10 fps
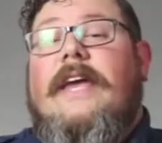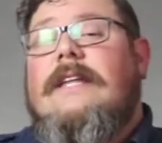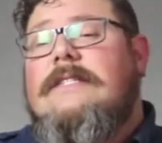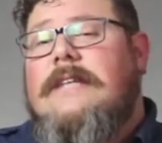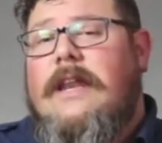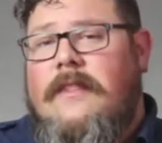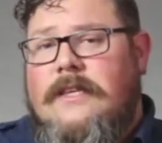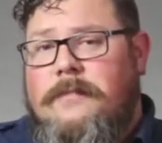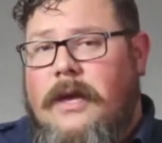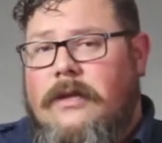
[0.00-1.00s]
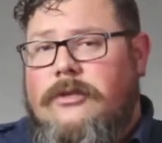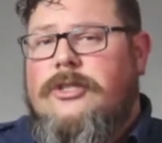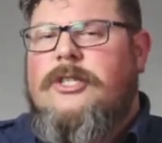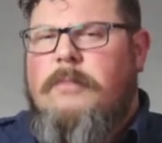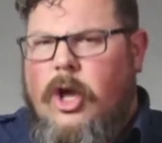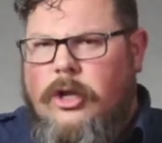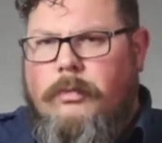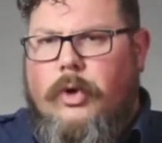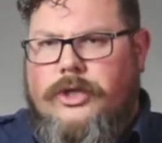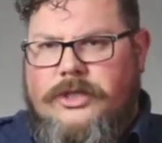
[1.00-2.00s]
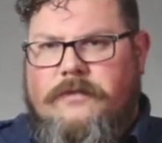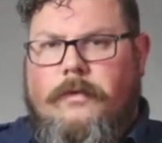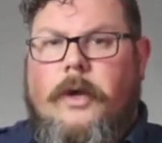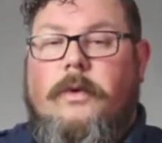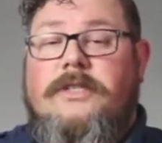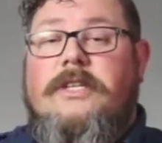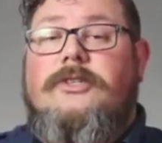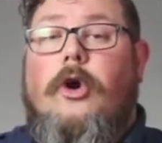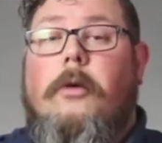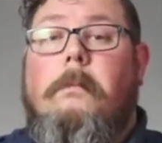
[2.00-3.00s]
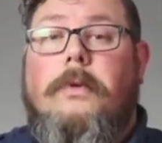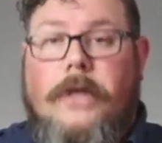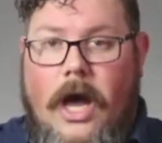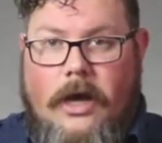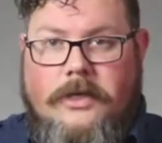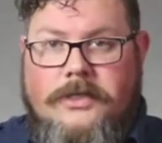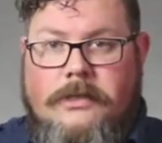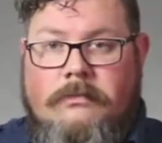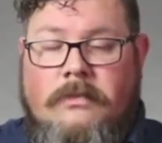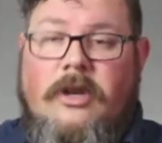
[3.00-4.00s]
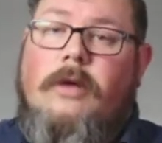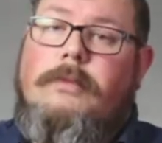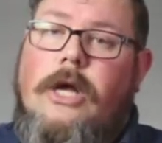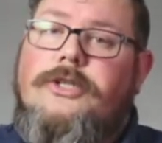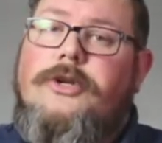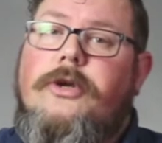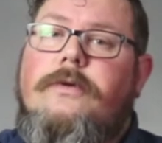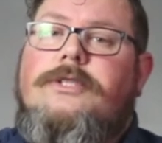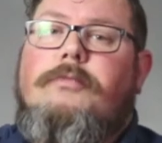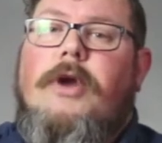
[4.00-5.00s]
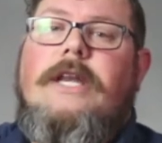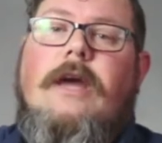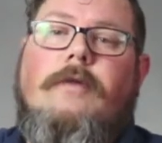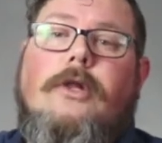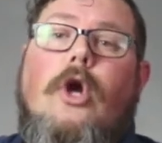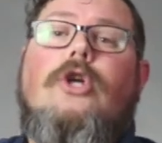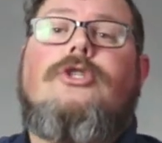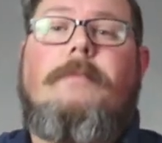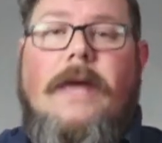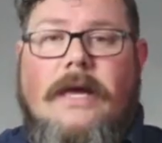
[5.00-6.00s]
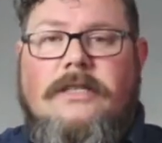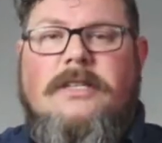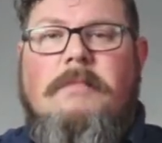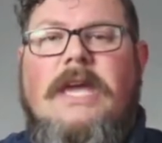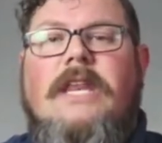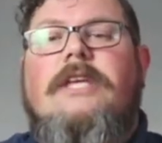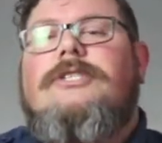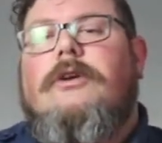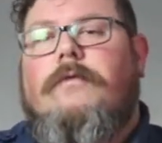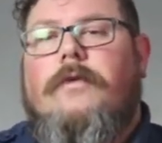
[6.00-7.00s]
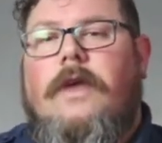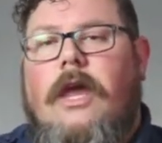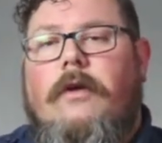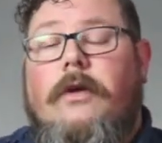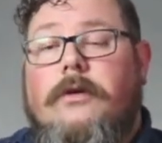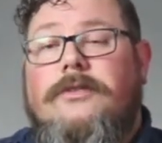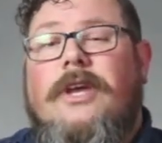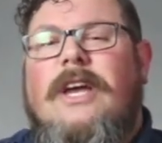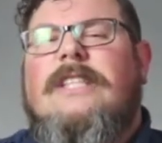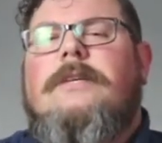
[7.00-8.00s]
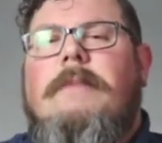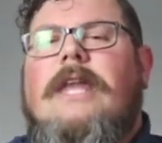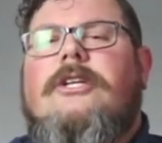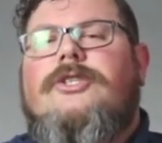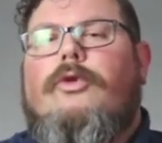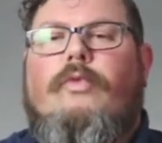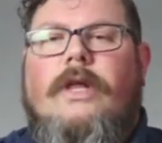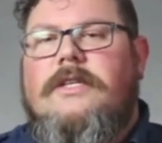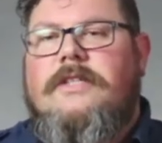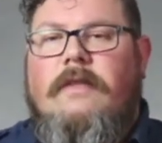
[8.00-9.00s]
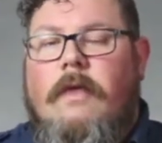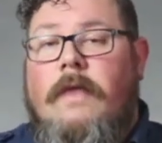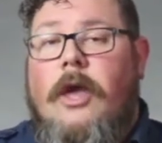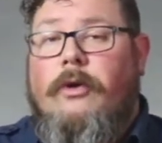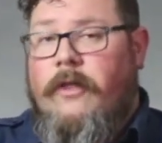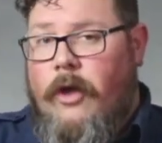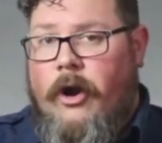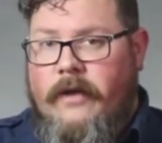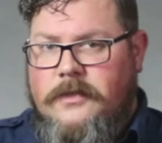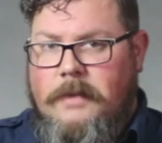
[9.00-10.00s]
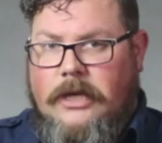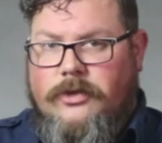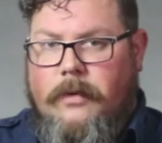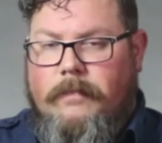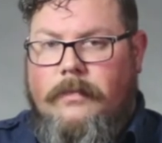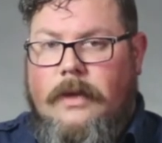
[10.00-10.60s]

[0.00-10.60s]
Inside of these bands are smaller portions of frequencies called blocks. Now, blocks are used to break down the larger bands and make it easier for the carriers to manage the real estate that they own in the RF spectrum.